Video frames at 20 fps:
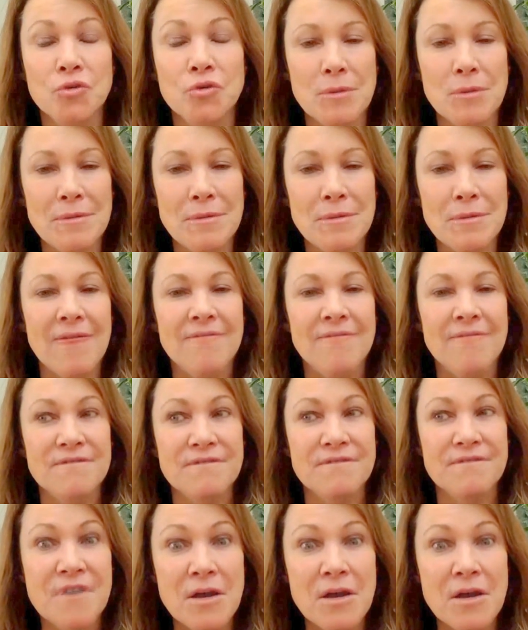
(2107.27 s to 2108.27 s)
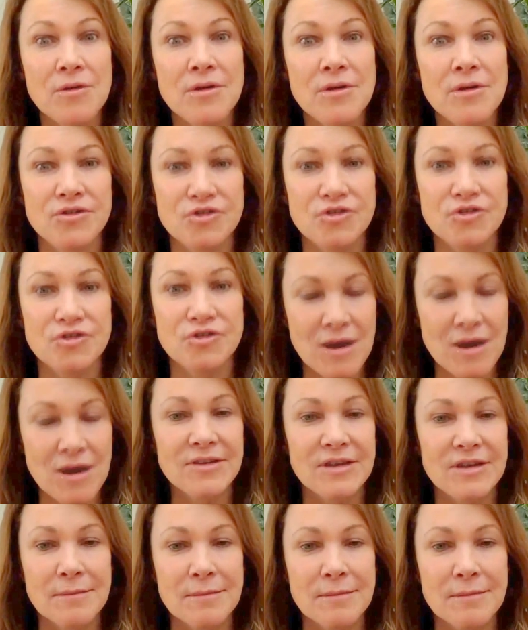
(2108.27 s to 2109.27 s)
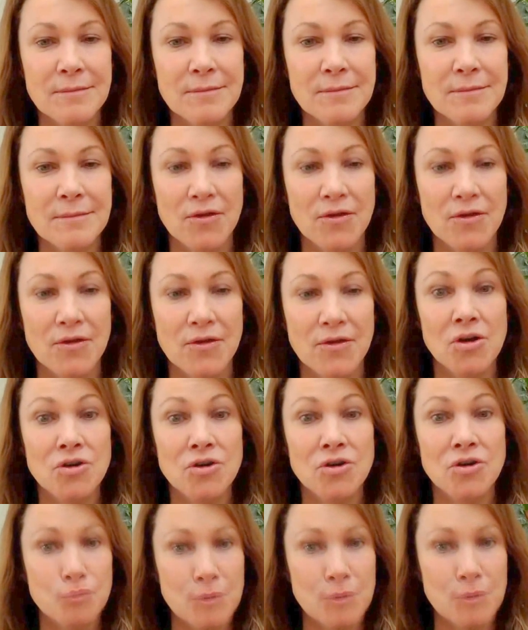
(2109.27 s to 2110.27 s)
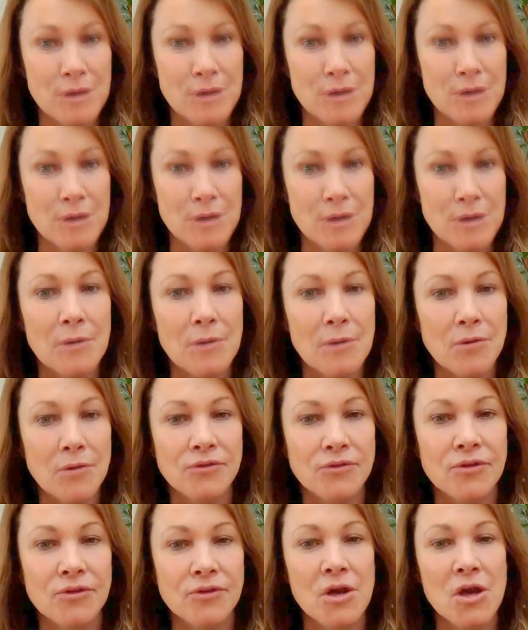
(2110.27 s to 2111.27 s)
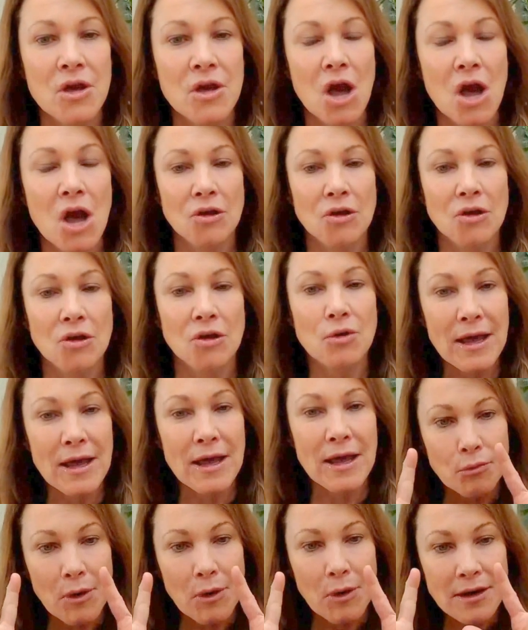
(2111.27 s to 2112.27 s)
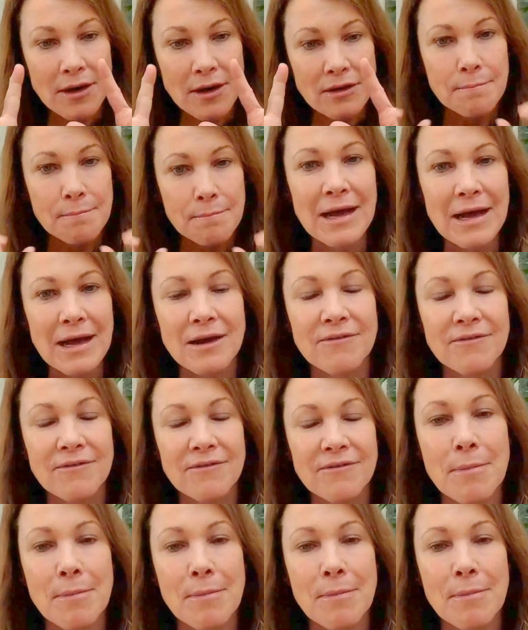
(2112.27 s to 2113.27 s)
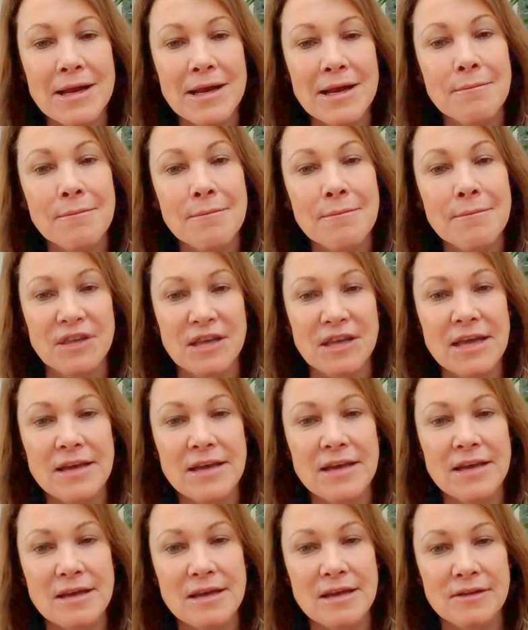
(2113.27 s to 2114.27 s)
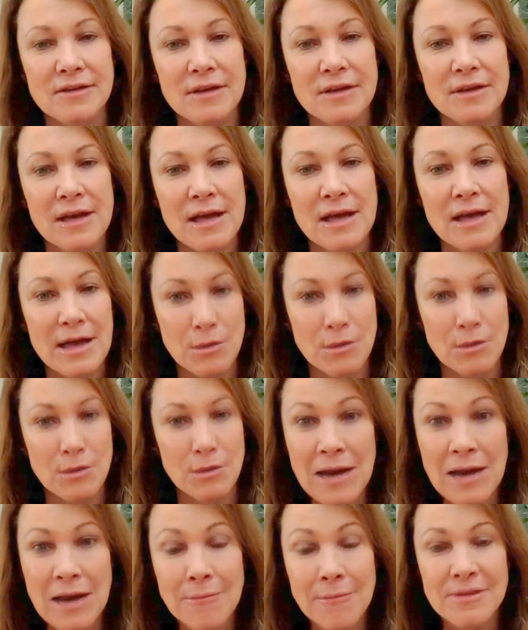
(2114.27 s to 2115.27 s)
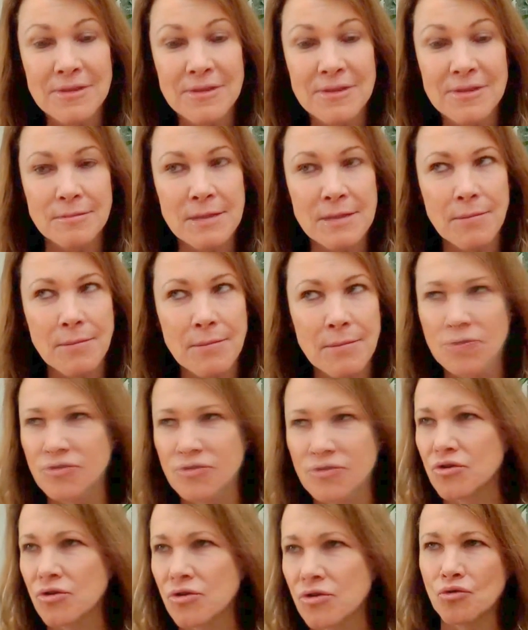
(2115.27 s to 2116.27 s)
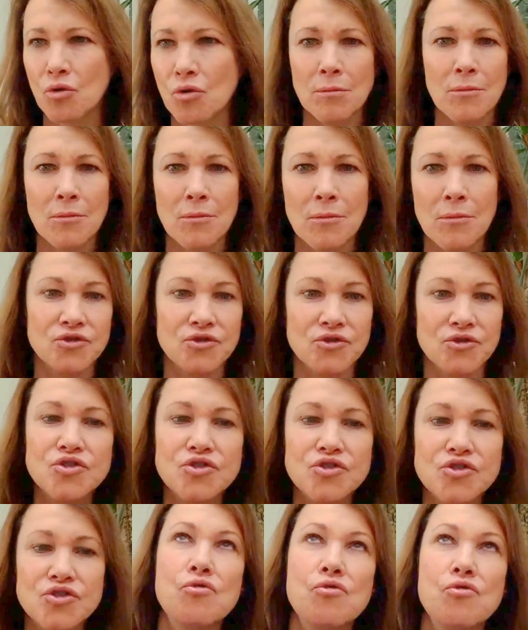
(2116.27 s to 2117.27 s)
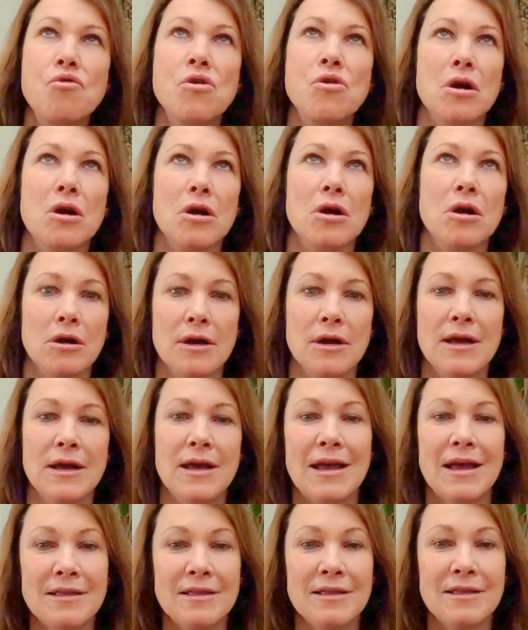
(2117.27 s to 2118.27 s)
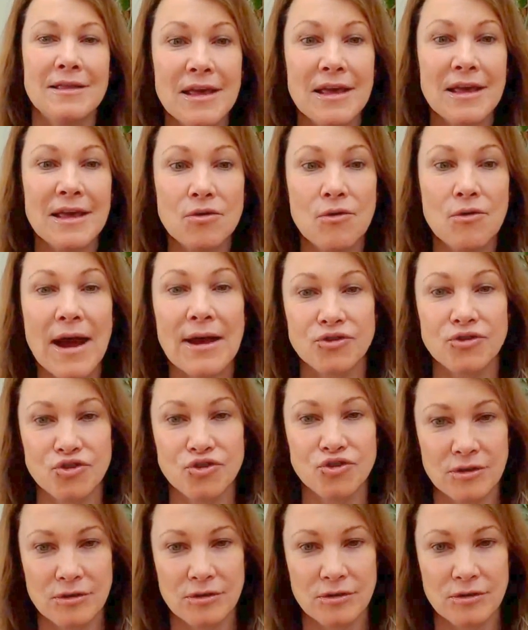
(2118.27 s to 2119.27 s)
we become very stressed in menopause, and our adrenal hormones are located right on the back of our body above the kidneys. And what happens in menopause is those hormones soar and then they crash.